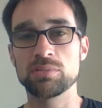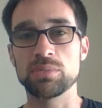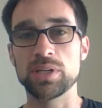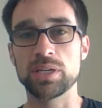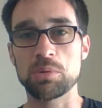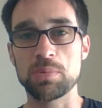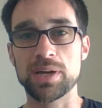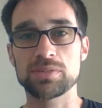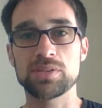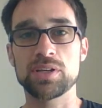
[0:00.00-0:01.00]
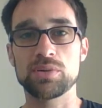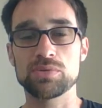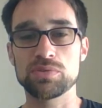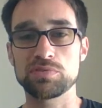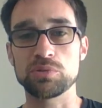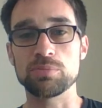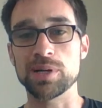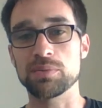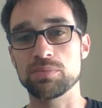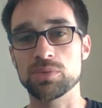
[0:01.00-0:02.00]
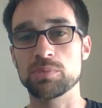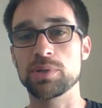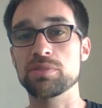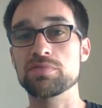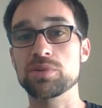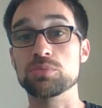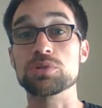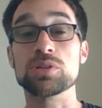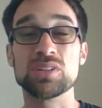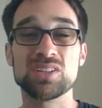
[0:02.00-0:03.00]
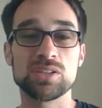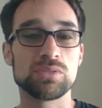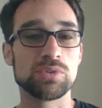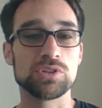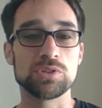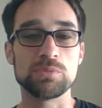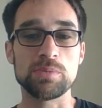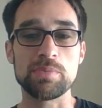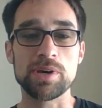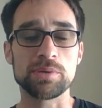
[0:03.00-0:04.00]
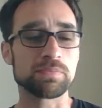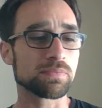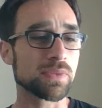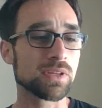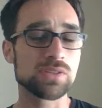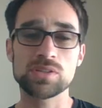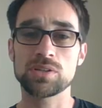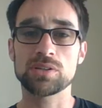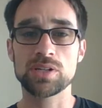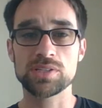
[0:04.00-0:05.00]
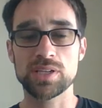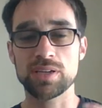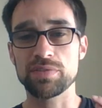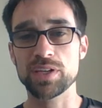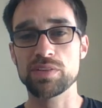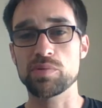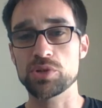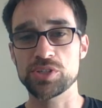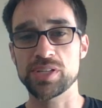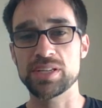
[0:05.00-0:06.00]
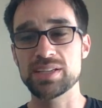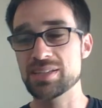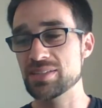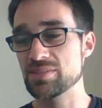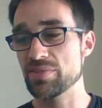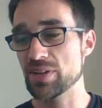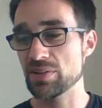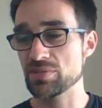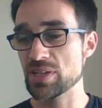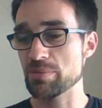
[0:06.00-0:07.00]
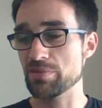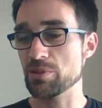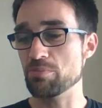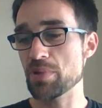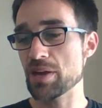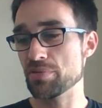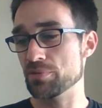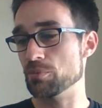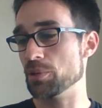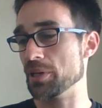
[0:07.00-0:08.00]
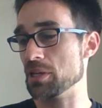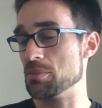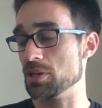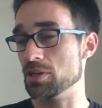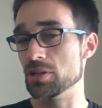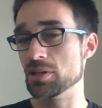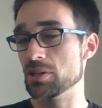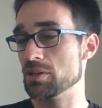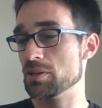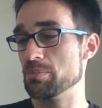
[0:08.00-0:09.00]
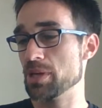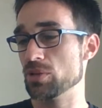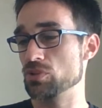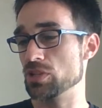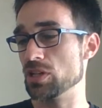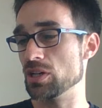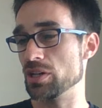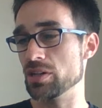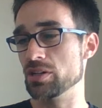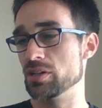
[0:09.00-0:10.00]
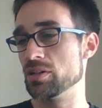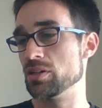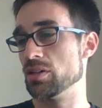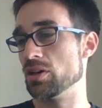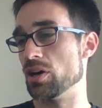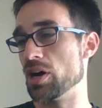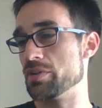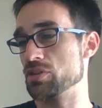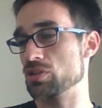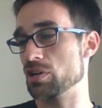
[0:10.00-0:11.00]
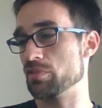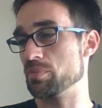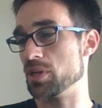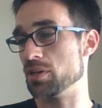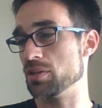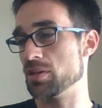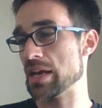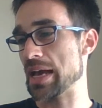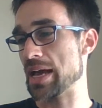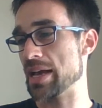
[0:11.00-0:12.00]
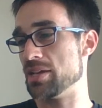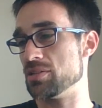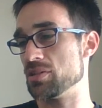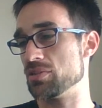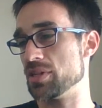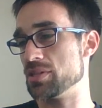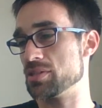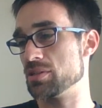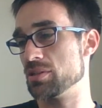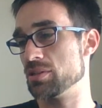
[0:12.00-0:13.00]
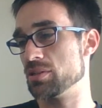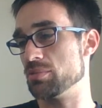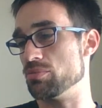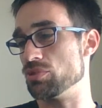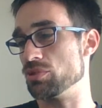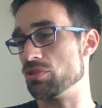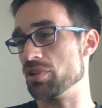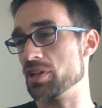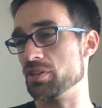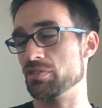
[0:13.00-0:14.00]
But then I'll be back to the old format where I'm being filmed, which should be a bit better. So guys, again, thank you for watching. 7 out of 10 for the Barefoot Bohemian Pilsner Lager Irish craft beer, 8 Degrees Brewery.